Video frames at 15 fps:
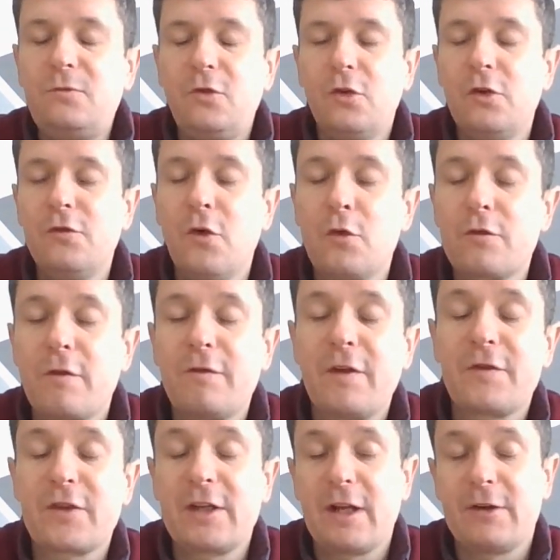who ruled from
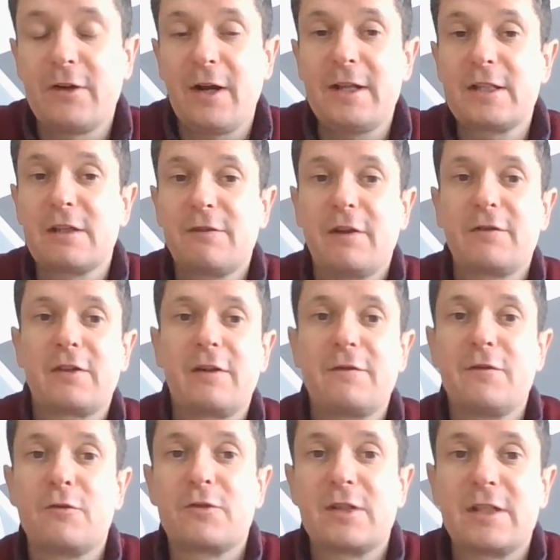1509 to
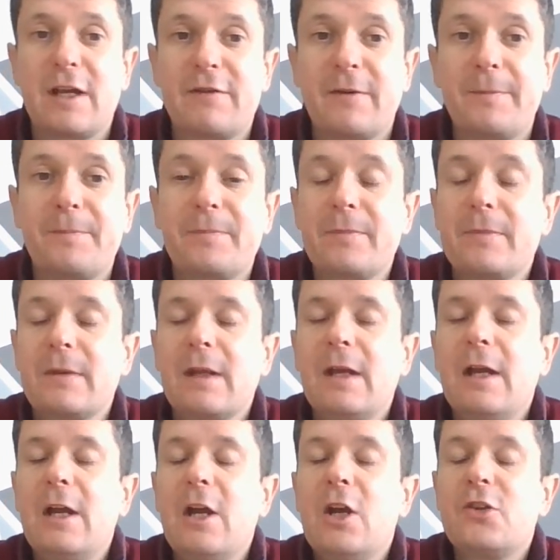1547.
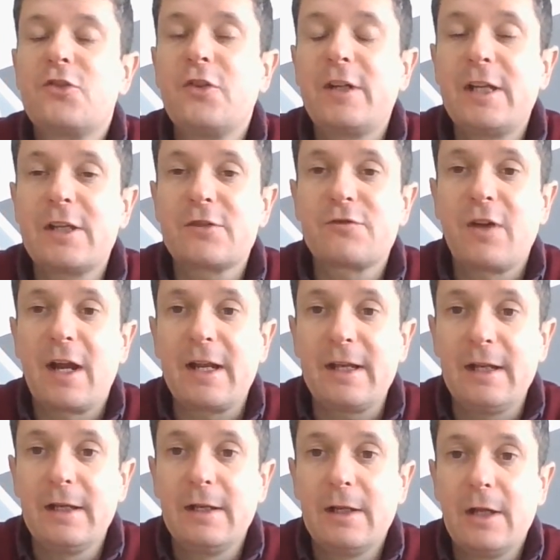During his
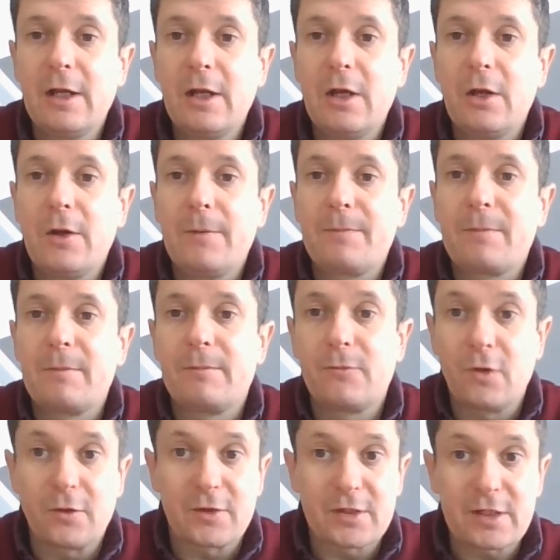reign,
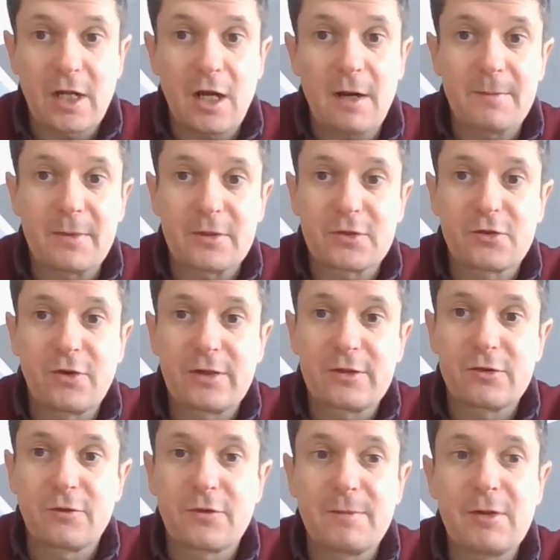not the start, but during
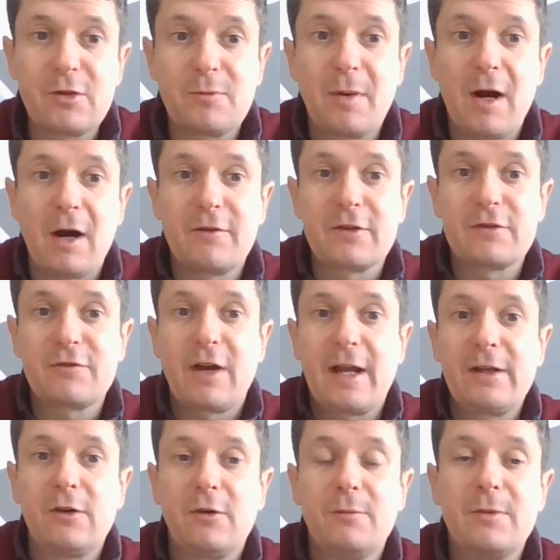sort of the middle part of his
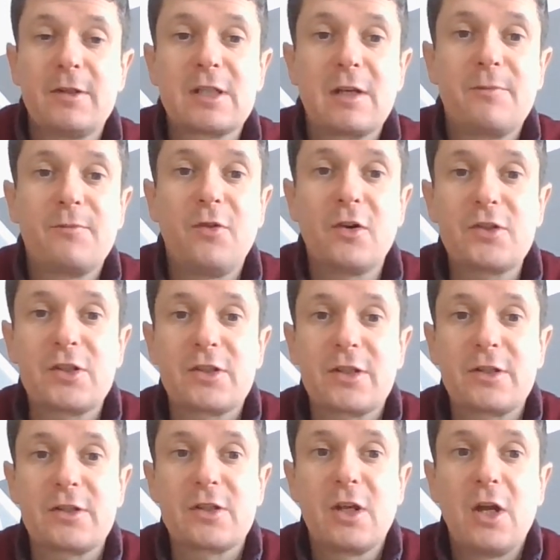reign onwards,
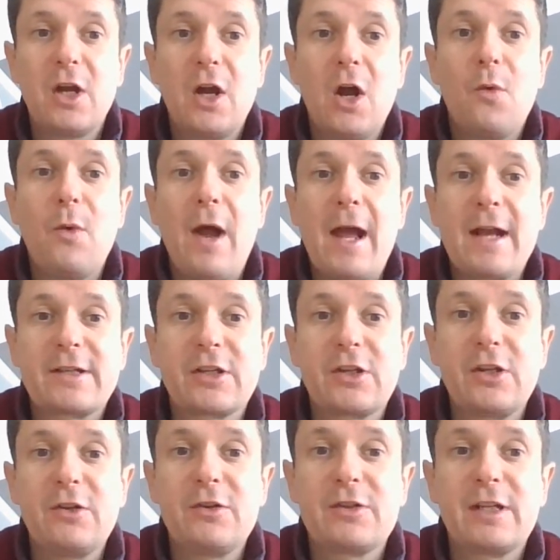Protestants were
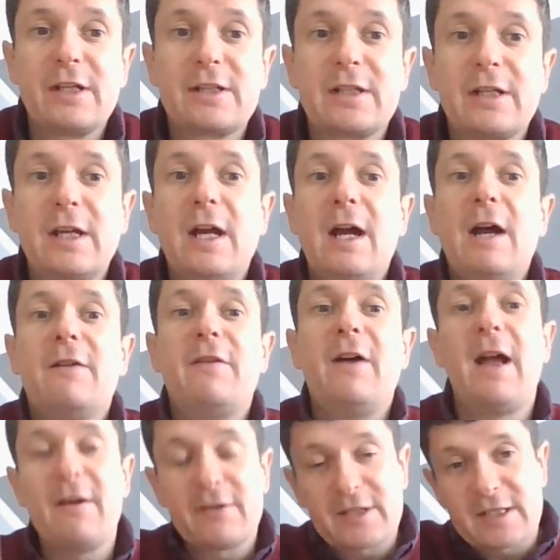executed for
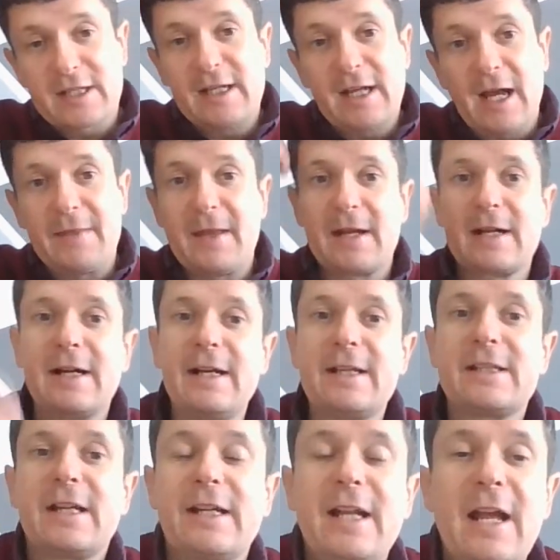heresy, and then later in